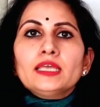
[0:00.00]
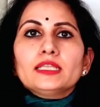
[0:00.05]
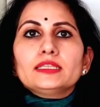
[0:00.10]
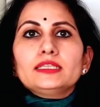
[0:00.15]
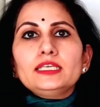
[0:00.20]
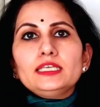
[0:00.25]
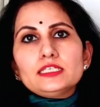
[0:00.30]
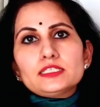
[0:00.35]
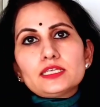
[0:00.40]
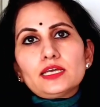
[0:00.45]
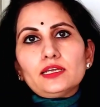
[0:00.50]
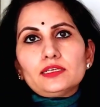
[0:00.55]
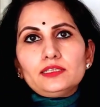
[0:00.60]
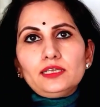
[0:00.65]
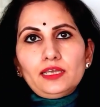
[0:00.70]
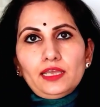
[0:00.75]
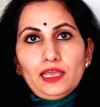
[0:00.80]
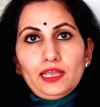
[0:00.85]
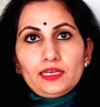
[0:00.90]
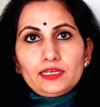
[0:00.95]
These are
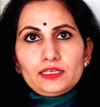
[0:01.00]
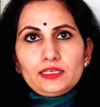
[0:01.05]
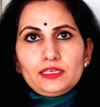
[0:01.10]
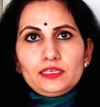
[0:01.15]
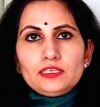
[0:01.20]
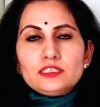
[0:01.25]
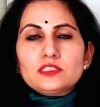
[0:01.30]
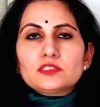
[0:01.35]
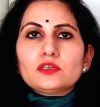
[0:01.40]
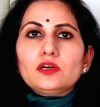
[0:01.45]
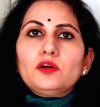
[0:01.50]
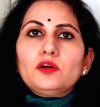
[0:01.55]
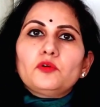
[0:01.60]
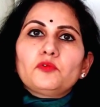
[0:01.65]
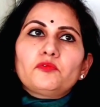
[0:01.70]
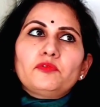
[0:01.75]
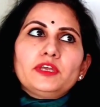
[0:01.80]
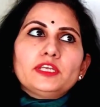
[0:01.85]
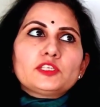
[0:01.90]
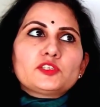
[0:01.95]
the algae
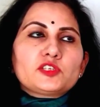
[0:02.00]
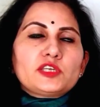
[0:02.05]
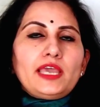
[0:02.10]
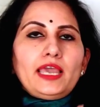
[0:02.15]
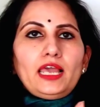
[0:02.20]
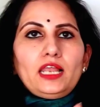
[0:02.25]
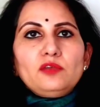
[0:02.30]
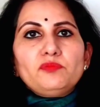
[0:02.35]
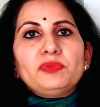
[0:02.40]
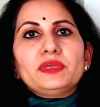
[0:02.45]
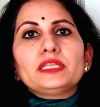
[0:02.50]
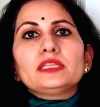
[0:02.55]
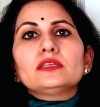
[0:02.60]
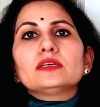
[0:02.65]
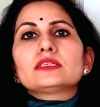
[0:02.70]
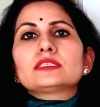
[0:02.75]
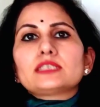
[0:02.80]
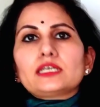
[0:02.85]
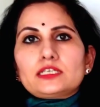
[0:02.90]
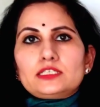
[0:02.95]
which help in
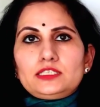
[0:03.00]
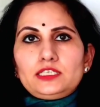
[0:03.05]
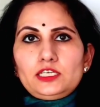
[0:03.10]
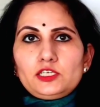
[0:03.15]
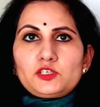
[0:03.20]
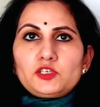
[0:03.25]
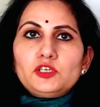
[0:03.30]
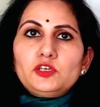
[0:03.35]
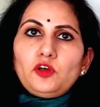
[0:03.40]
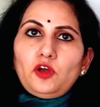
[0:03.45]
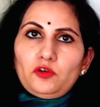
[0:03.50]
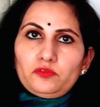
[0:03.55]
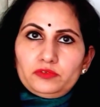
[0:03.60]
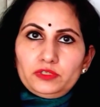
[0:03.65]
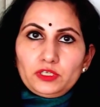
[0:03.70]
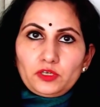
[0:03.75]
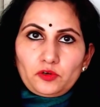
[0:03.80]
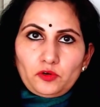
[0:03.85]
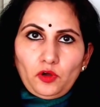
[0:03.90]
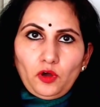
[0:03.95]
the succession of
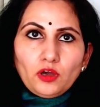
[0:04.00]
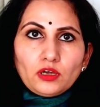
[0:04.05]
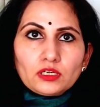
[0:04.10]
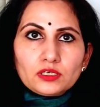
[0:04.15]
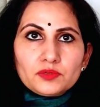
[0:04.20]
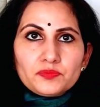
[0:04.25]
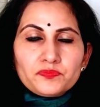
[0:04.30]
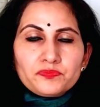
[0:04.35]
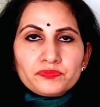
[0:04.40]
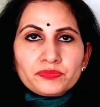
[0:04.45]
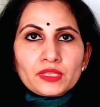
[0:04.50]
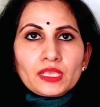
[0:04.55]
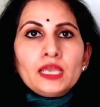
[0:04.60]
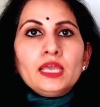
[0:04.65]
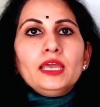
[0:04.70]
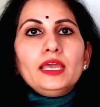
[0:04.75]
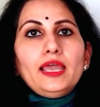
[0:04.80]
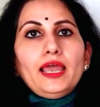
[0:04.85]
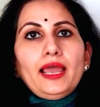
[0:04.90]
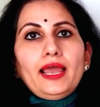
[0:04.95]
the rock,
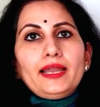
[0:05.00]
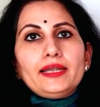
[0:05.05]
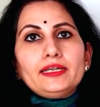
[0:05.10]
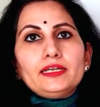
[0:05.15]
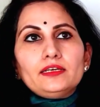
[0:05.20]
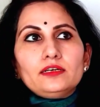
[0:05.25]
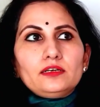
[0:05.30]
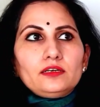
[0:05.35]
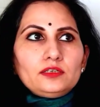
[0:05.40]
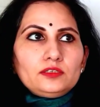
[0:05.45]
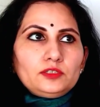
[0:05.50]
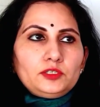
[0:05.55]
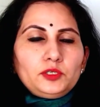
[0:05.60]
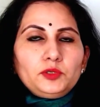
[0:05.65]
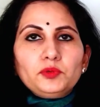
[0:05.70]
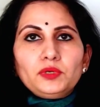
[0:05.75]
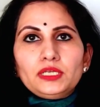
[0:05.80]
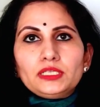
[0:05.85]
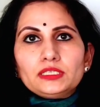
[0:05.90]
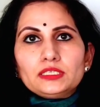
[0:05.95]
and
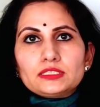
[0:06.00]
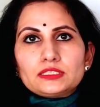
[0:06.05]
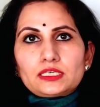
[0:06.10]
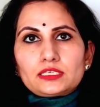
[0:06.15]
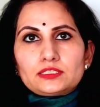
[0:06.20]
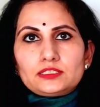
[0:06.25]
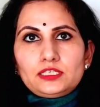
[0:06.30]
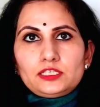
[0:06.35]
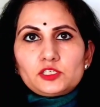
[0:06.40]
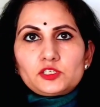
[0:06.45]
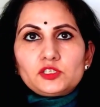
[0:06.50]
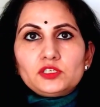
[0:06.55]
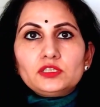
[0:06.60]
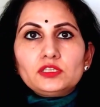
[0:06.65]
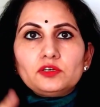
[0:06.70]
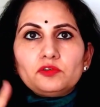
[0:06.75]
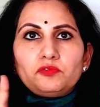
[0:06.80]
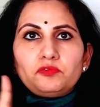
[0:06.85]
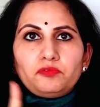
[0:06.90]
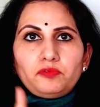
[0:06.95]
during the succession
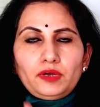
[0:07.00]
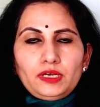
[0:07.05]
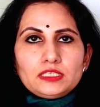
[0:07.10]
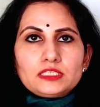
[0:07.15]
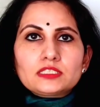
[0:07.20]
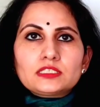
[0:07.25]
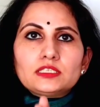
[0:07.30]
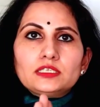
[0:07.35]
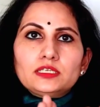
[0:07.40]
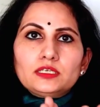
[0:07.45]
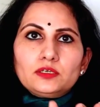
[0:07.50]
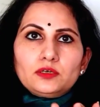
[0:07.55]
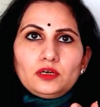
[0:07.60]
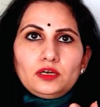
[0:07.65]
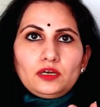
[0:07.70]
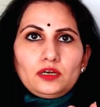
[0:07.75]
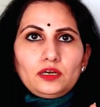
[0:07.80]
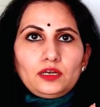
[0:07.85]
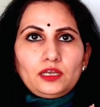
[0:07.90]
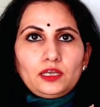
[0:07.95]
the first
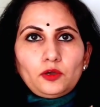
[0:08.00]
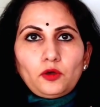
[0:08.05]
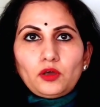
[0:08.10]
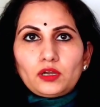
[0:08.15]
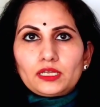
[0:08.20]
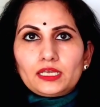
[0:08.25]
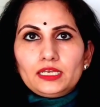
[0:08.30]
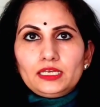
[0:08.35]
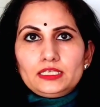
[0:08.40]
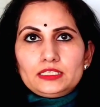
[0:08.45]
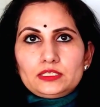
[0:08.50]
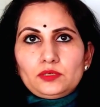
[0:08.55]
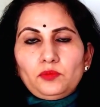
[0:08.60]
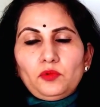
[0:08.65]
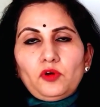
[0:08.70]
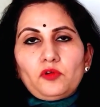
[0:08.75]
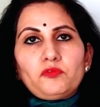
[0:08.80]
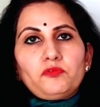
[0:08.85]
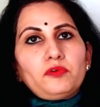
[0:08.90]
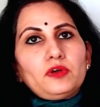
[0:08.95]
organism
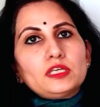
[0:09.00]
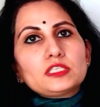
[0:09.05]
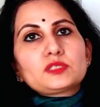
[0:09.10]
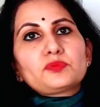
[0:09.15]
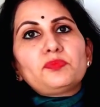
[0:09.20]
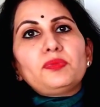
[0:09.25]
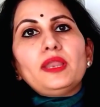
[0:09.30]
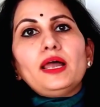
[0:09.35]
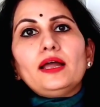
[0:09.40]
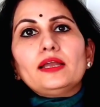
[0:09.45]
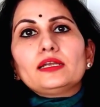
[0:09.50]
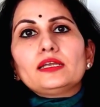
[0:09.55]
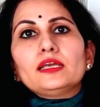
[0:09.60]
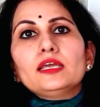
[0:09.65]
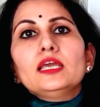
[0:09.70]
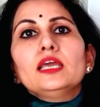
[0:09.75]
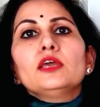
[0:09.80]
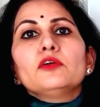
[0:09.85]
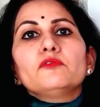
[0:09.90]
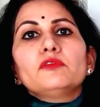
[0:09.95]
or first plant
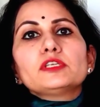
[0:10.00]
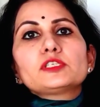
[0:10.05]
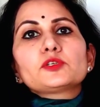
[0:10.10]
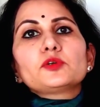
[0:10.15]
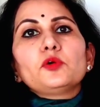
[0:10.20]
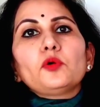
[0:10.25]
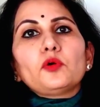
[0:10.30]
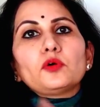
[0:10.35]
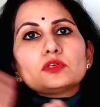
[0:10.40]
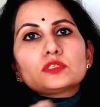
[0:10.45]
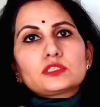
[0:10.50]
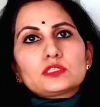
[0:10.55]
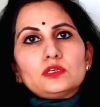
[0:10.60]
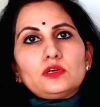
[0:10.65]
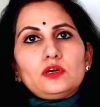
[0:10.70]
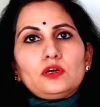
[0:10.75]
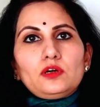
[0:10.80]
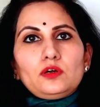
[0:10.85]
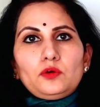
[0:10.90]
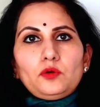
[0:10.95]
which goes
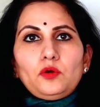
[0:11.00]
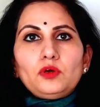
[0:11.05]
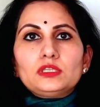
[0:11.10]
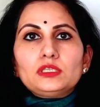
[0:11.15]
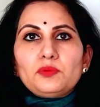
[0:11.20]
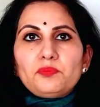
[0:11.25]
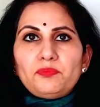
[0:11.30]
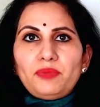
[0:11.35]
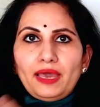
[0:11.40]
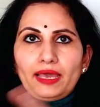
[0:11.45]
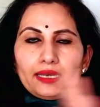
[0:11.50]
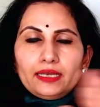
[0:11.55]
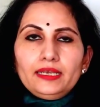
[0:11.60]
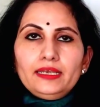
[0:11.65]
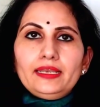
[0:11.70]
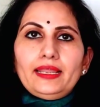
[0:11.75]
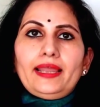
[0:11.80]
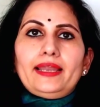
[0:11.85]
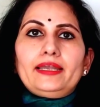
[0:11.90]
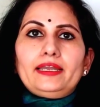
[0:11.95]
on the
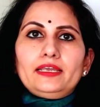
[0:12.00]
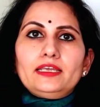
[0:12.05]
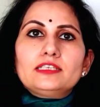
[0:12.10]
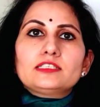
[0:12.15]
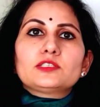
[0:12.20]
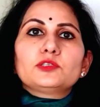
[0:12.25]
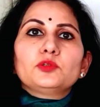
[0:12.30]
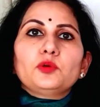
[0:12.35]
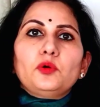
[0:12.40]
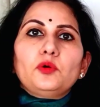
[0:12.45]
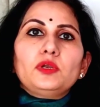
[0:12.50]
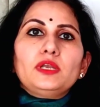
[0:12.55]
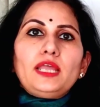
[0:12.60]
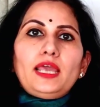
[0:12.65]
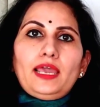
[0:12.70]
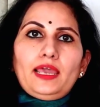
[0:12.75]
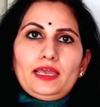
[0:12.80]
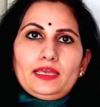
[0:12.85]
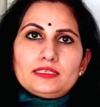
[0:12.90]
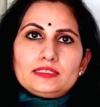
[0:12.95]
barren land is known
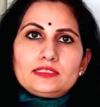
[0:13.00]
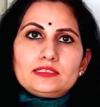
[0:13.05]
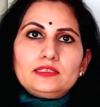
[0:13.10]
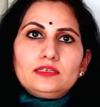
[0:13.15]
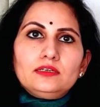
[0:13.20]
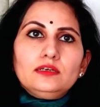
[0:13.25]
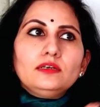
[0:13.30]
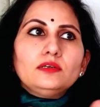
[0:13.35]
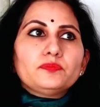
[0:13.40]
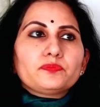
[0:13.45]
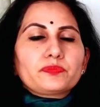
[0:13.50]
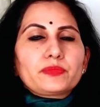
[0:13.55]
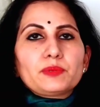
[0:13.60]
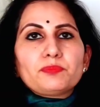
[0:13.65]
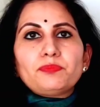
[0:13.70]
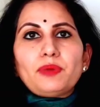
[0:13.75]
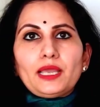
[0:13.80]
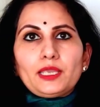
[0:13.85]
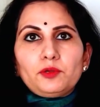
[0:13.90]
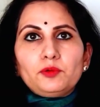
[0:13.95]
as the
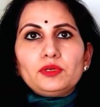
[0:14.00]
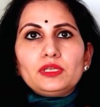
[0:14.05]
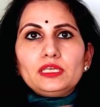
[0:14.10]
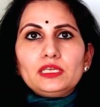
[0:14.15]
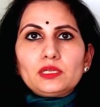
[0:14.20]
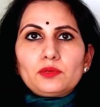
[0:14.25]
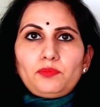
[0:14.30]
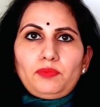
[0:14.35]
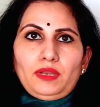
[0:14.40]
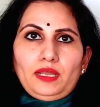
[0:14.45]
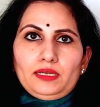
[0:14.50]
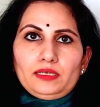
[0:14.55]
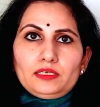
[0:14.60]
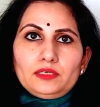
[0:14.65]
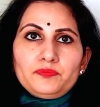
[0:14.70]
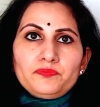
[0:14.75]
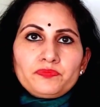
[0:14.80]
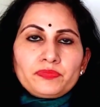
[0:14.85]
pioneer plant.